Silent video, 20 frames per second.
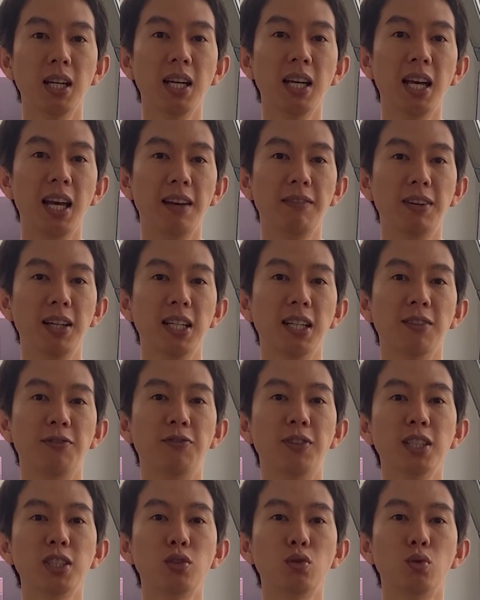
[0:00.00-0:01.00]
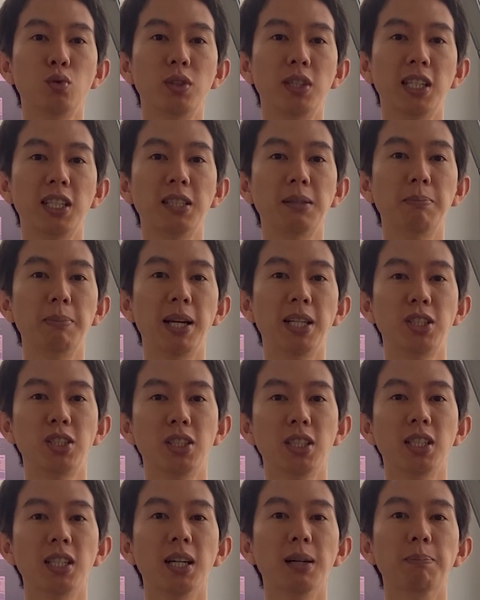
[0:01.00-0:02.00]
Having the first two things
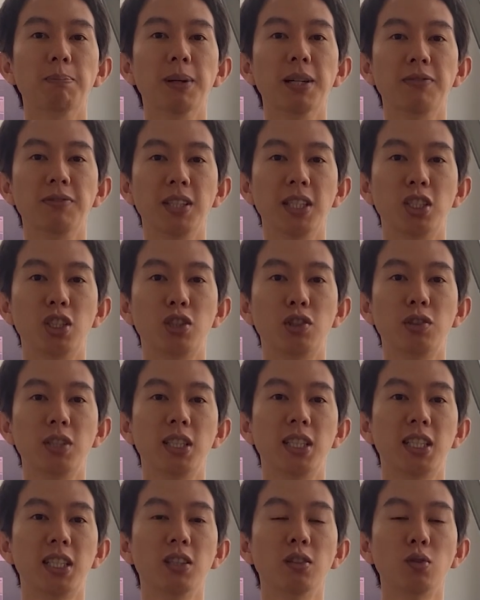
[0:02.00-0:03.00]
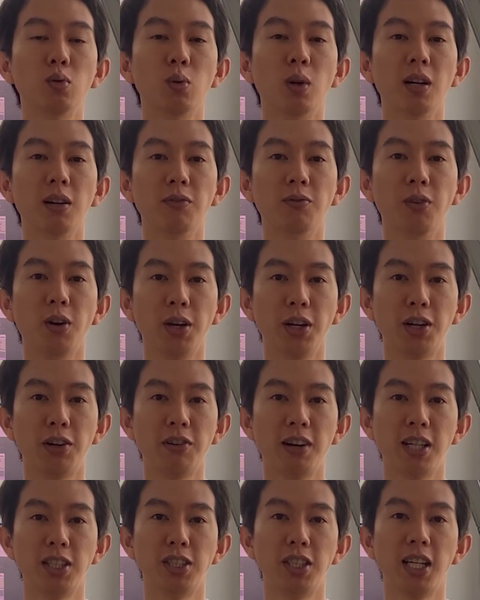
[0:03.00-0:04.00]
mentioned above is critical to avoid
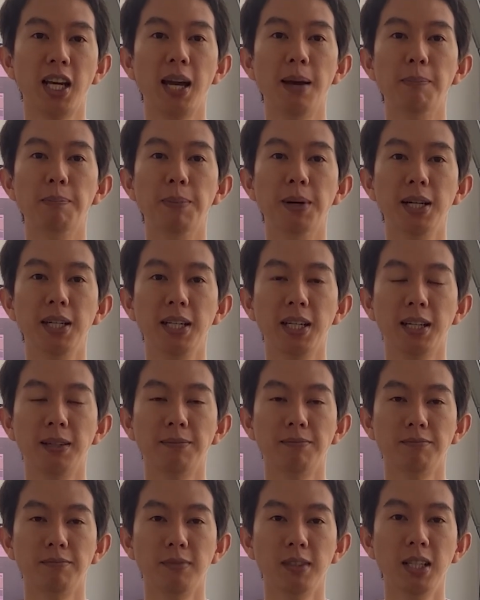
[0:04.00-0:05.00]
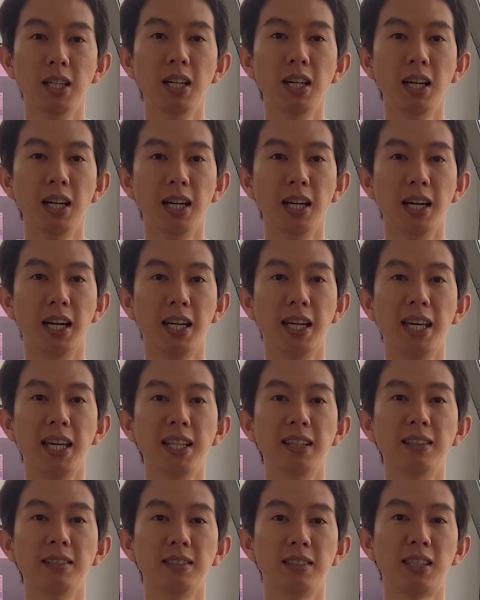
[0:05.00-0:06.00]
crashing and burning.
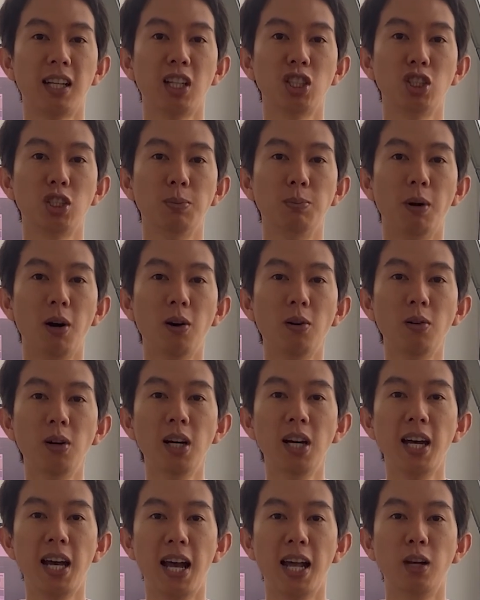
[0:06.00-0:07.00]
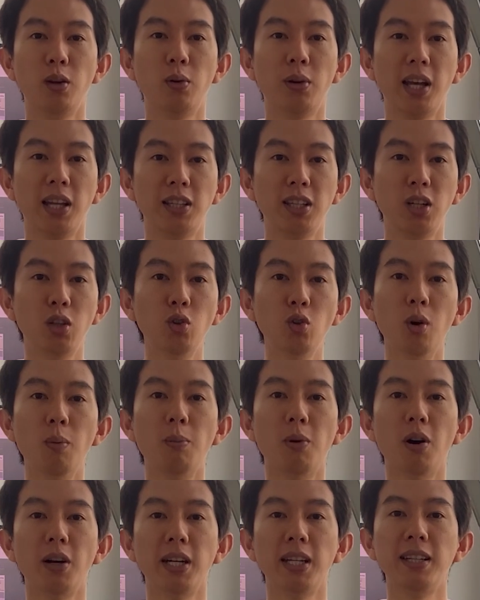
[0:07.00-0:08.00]
Again, start small, allocating no
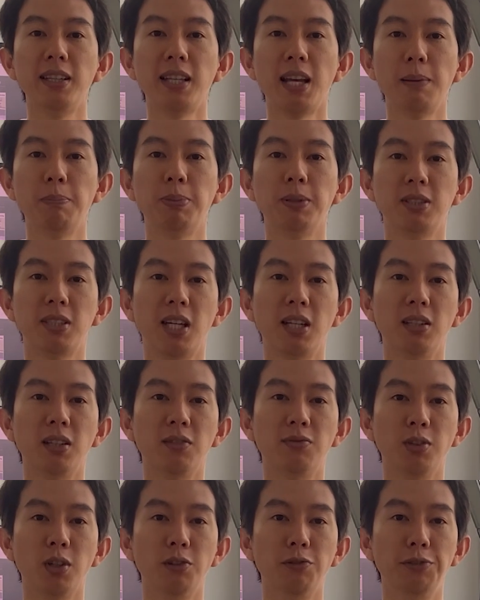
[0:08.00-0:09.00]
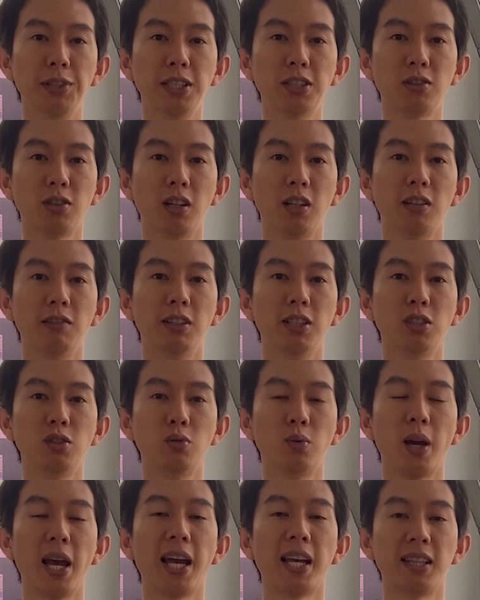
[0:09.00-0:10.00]
more than 10% of your risk tolerance
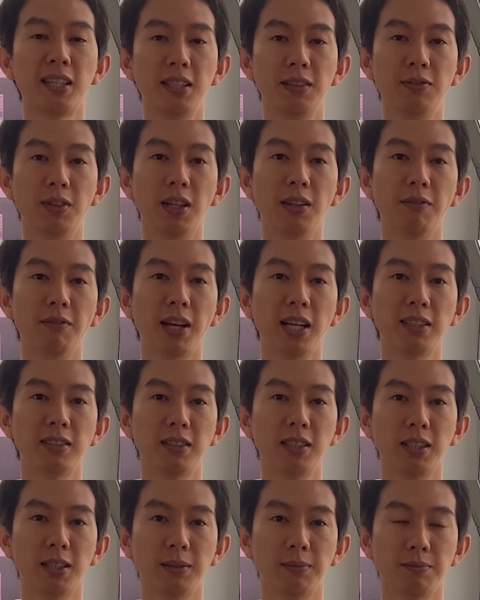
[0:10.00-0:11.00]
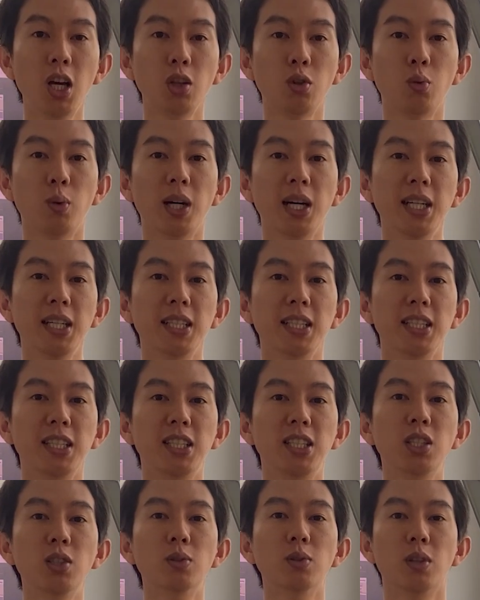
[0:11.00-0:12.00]
to active investing. To earn a
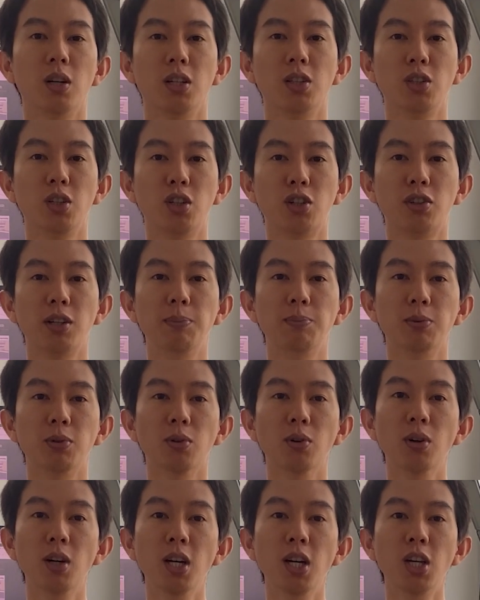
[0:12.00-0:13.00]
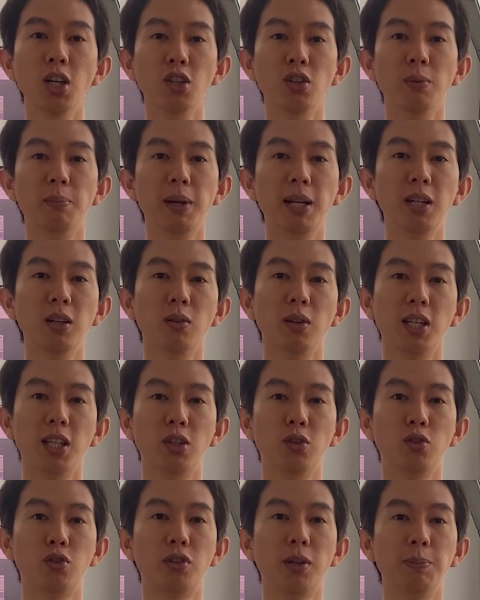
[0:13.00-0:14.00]
yield on your crypto, you may look
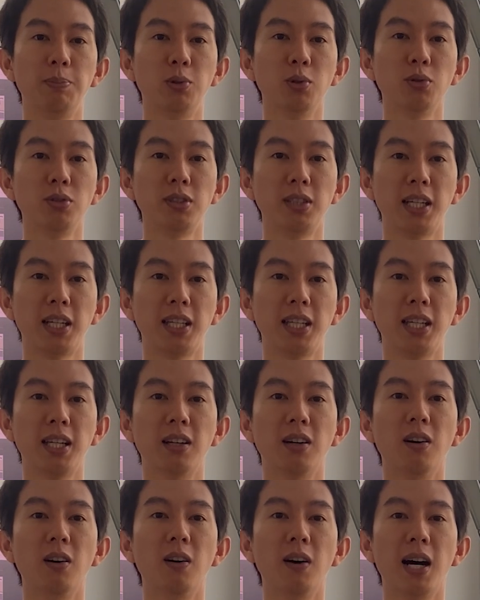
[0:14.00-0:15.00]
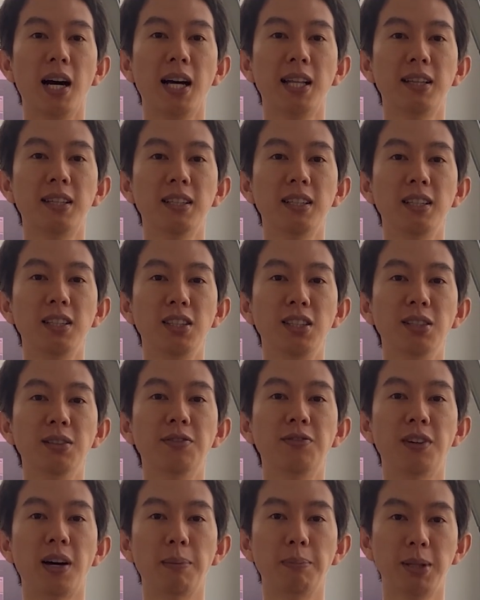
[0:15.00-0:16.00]
into crypto staking or other yield
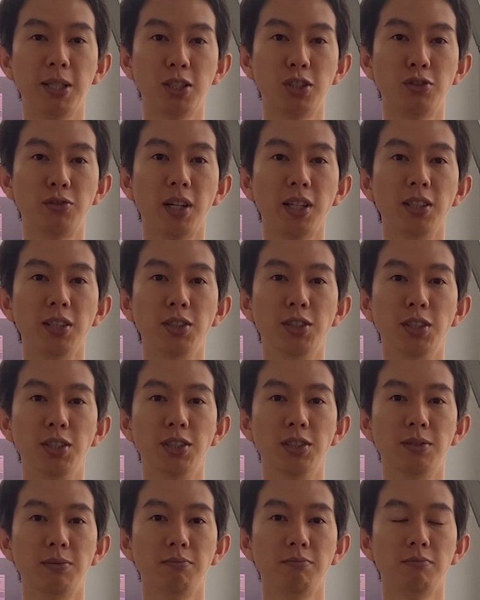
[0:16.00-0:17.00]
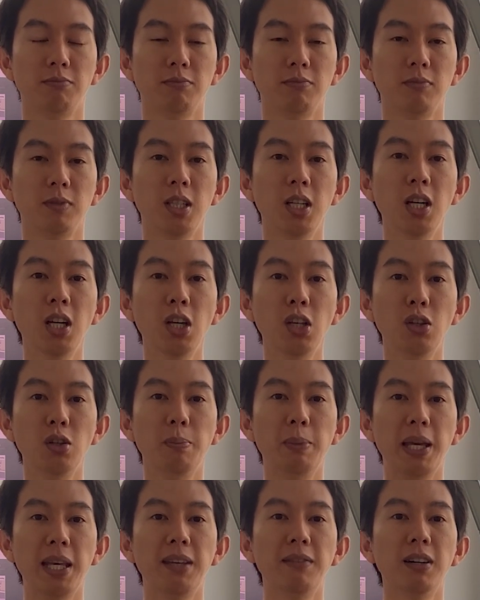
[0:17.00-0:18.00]
farming strategies. You
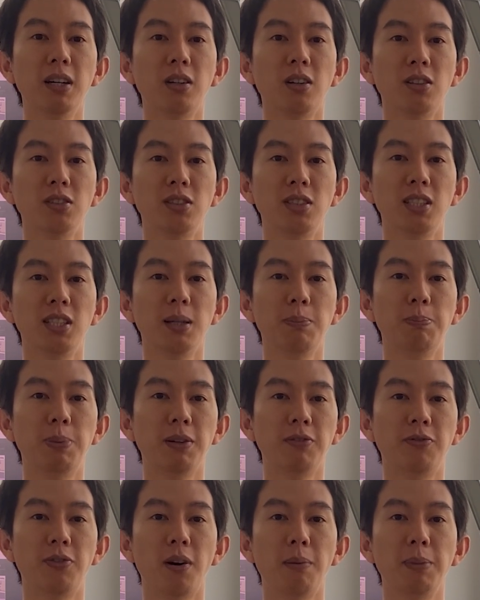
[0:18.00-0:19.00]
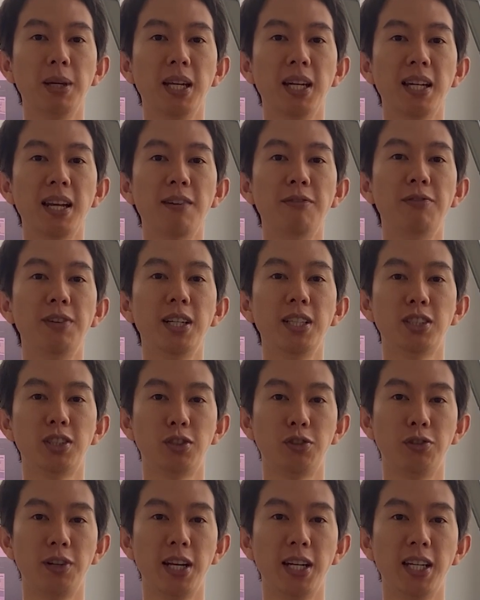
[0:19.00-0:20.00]
may even consider performing leverage
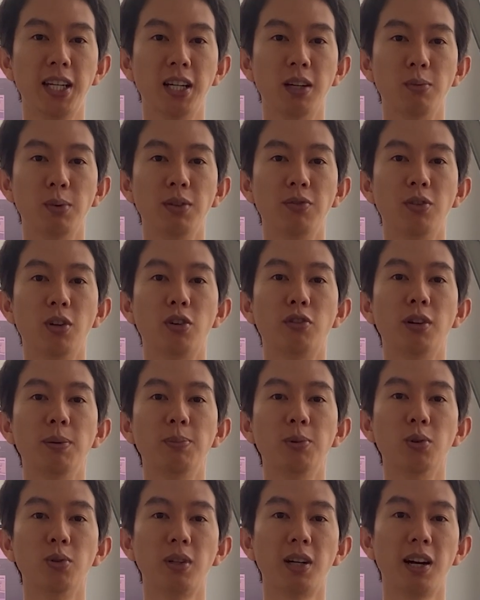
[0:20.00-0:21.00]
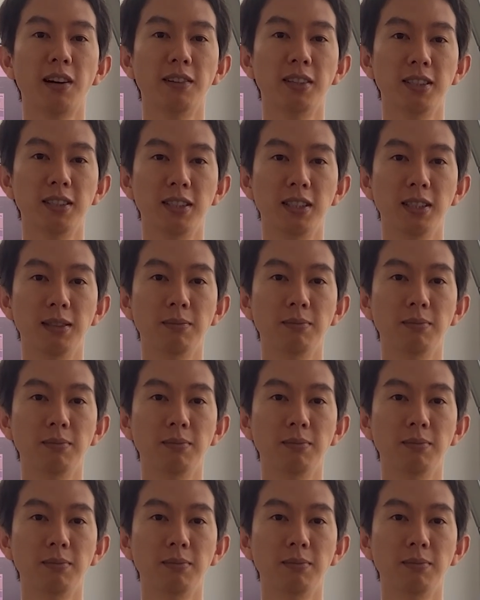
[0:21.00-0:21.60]
trading with your cryptocurrency.